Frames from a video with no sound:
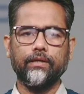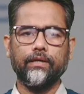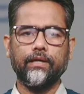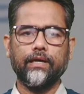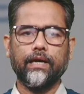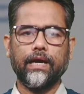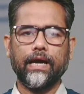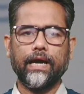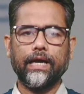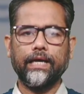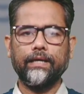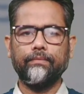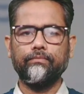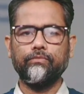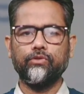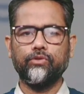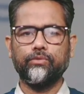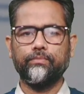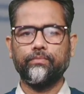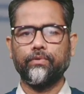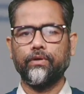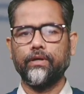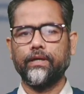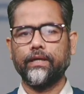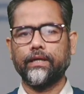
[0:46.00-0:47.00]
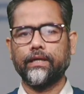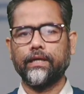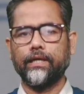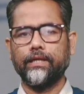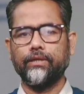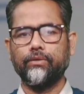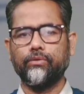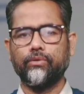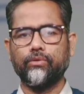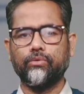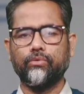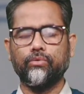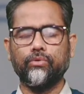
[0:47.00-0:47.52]
I am Utpal Lekha, your
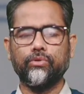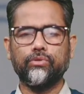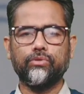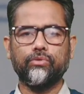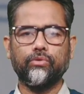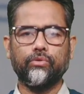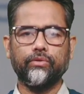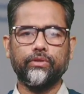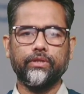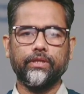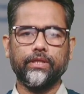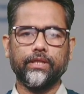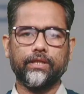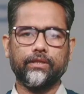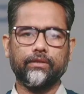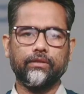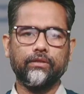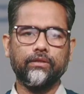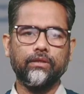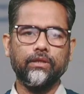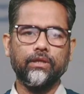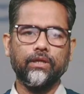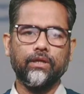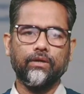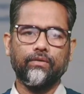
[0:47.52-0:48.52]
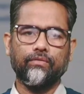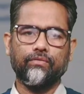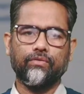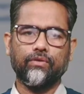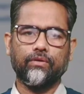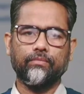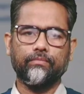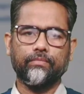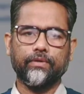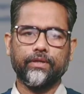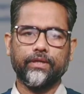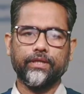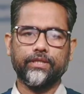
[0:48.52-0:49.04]
course coordinator from
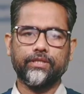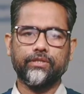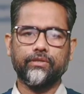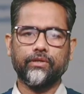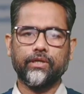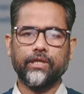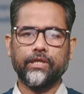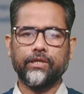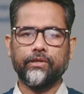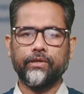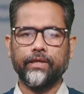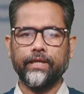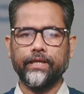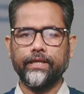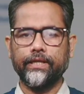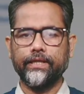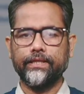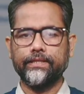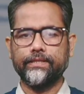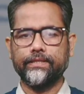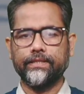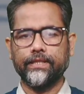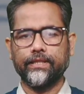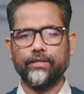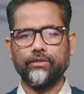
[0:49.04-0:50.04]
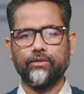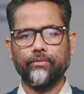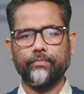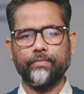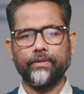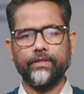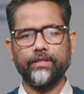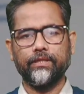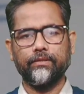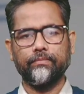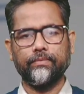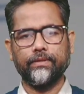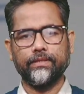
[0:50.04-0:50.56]
Krishnakanta Hendrik State Open
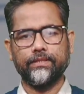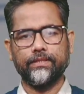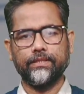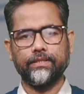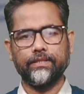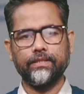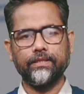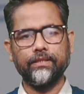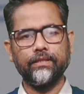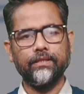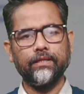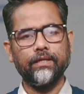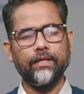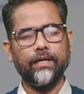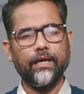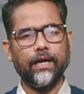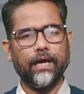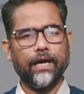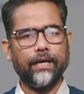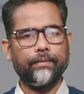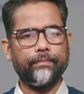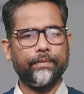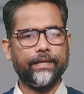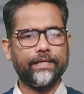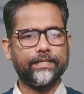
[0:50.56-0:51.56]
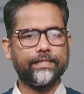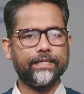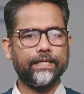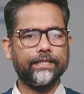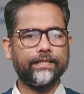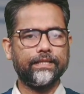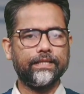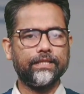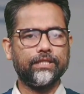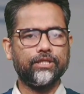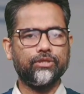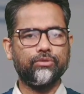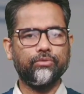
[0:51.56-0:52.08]
University. I am
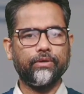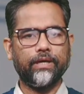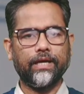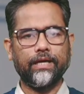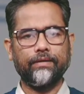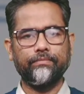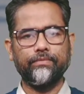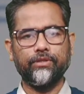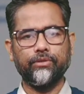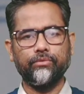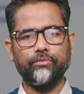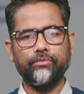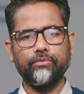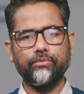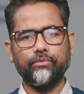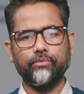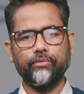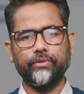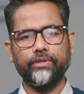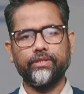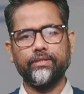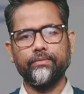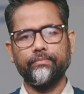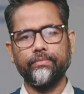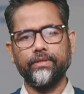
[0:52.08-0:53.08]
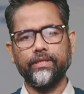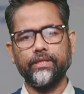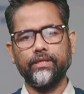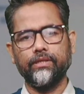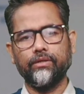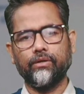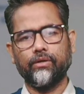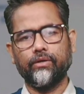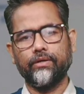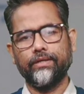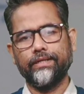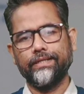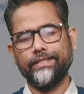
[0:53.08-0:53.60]
excited to have you with me
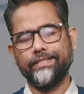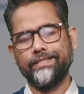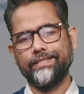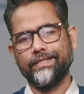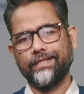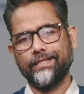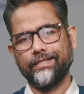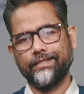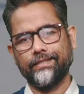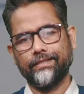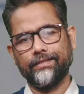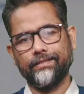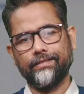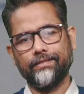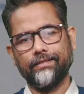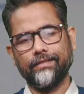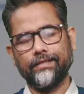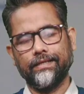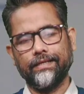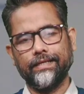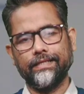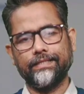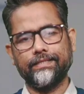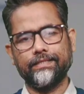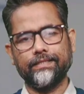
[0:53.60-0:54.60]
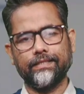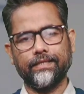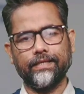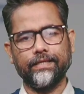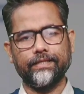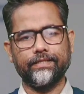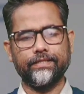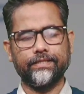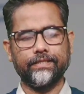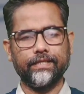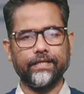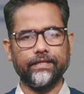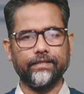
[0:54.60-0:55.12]
on this journey. Let's get
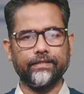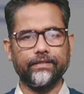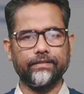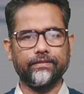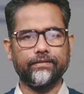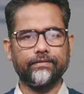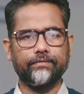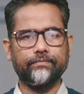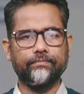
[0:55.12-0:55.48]
started.